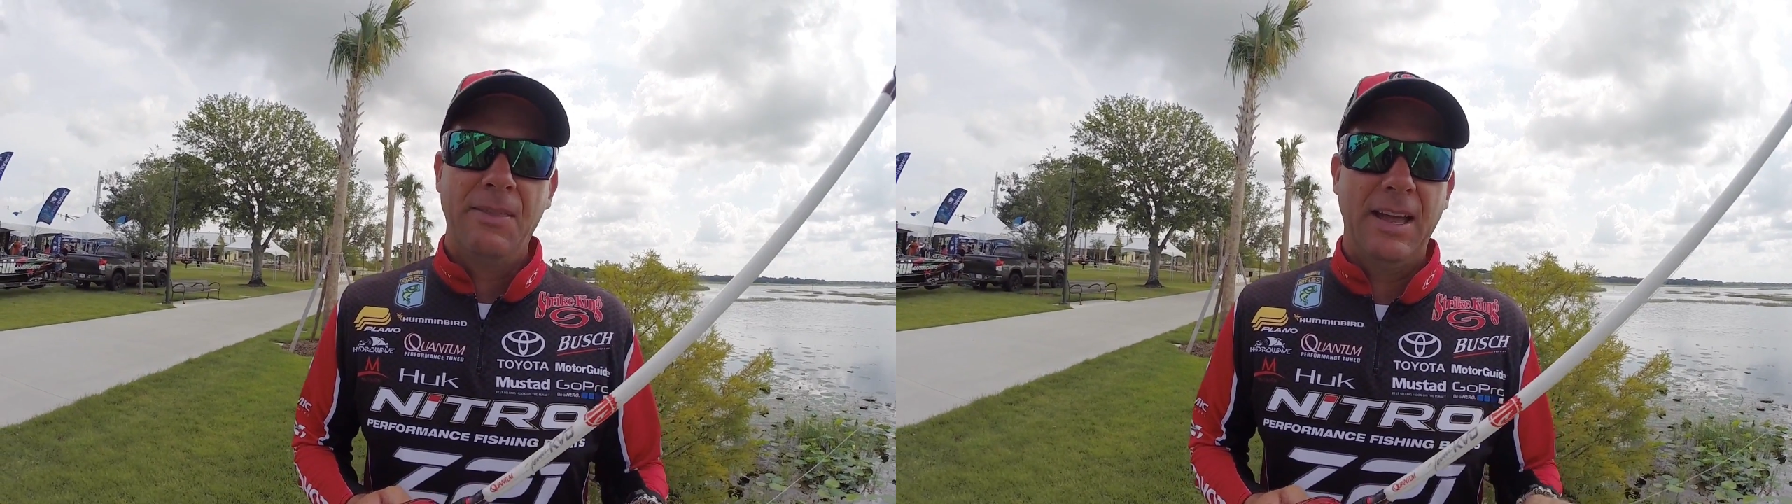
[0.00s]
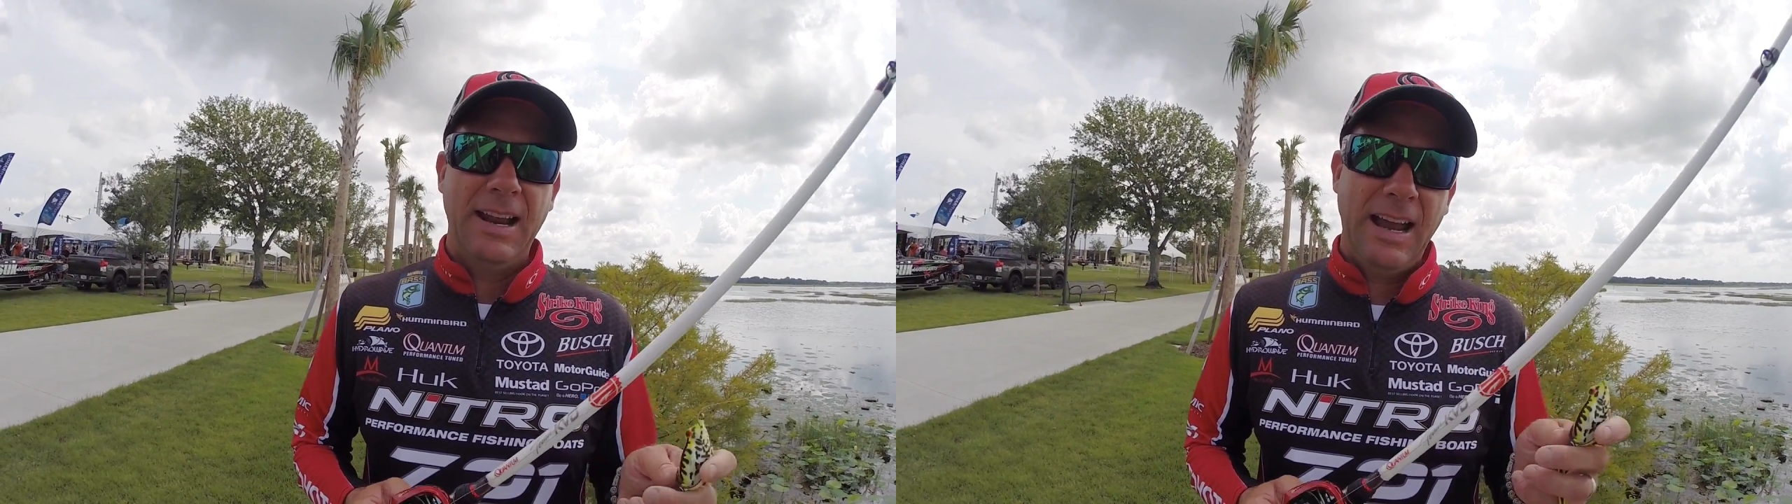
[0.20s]

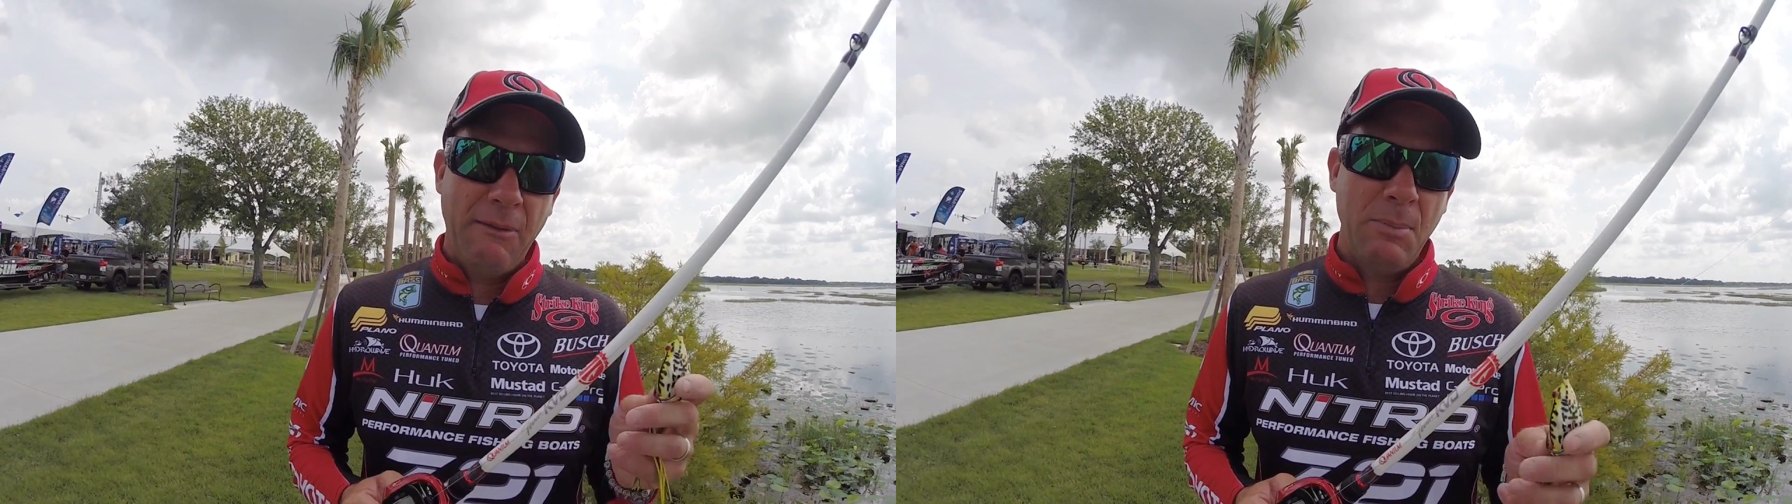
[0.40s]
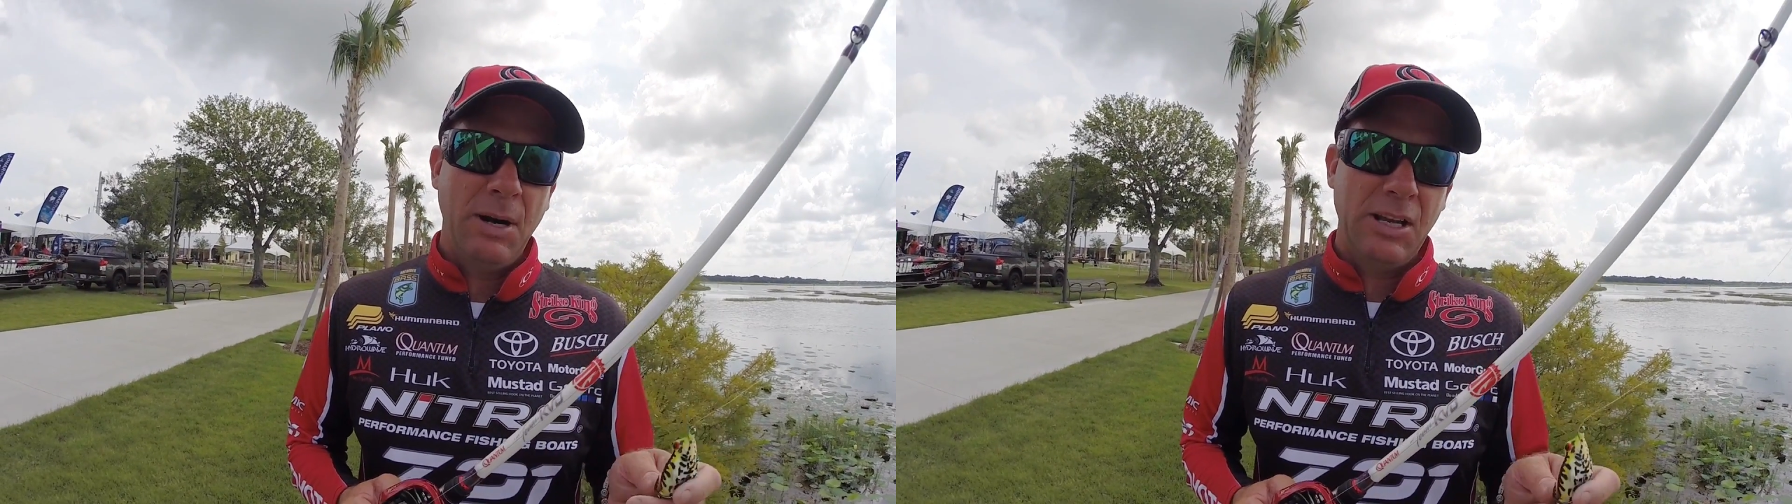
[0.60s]
that
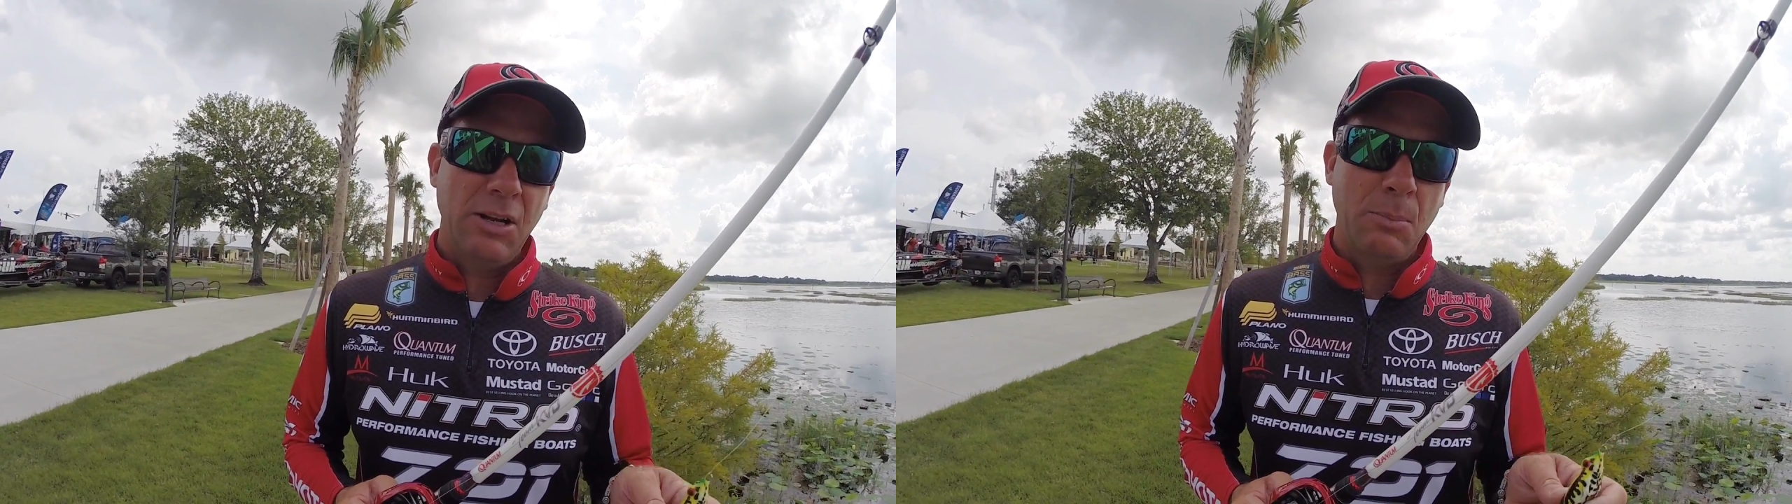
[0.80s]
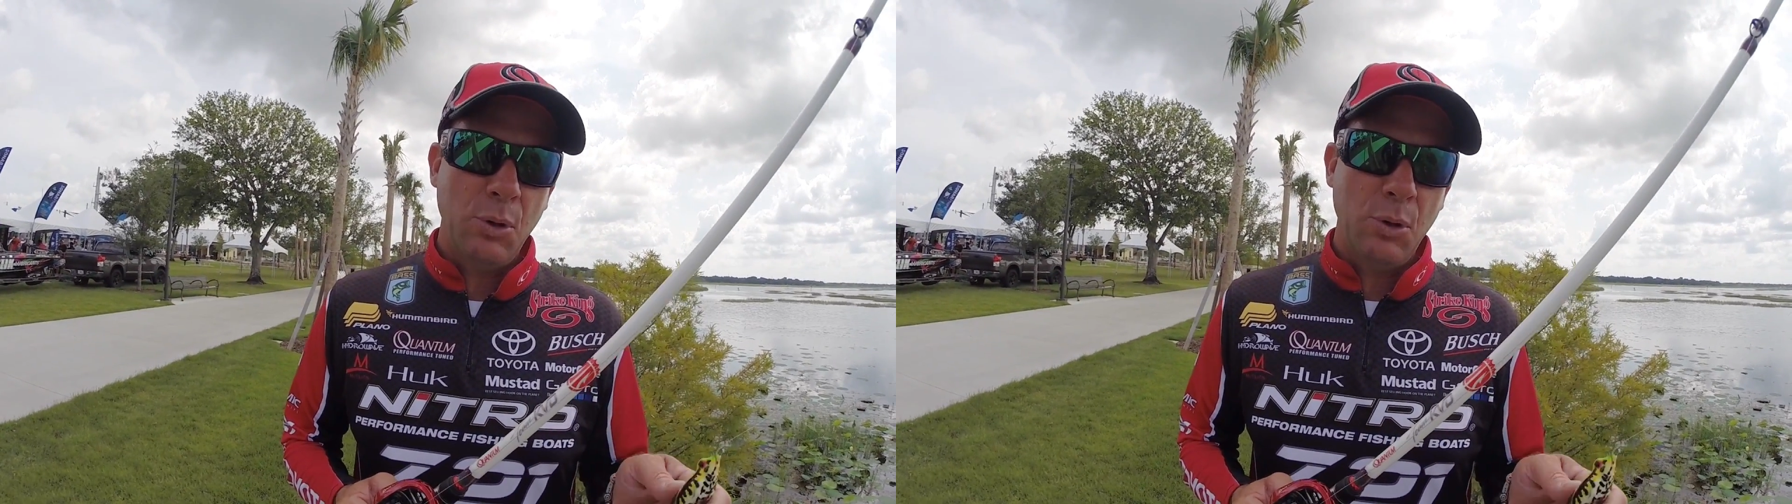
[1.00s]
everybody could